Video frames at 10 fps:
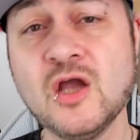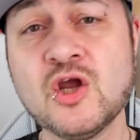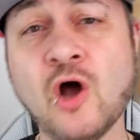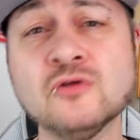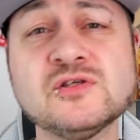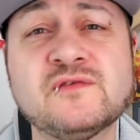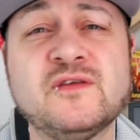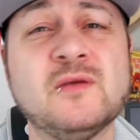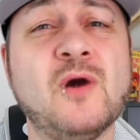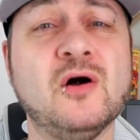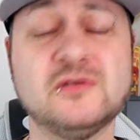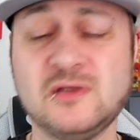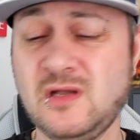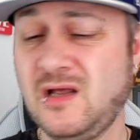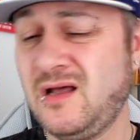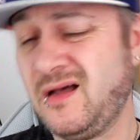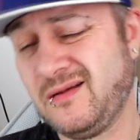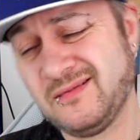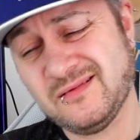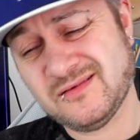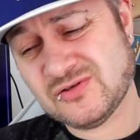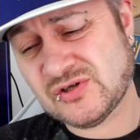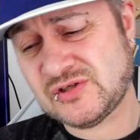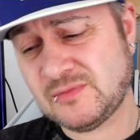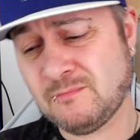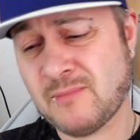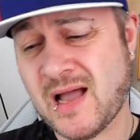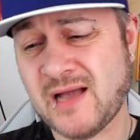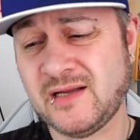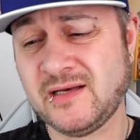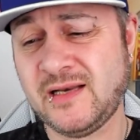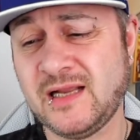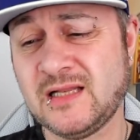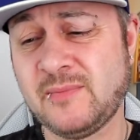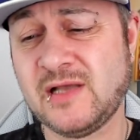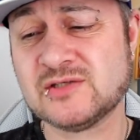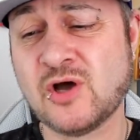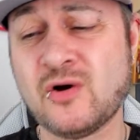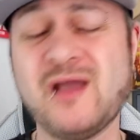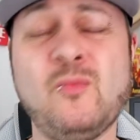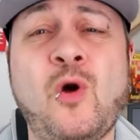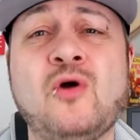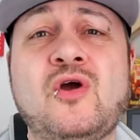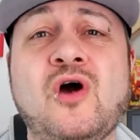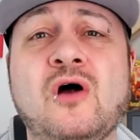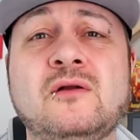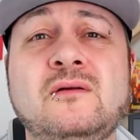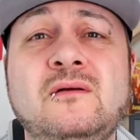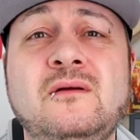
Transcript: Cons for the mod, just minor niggly bits. All right, one con,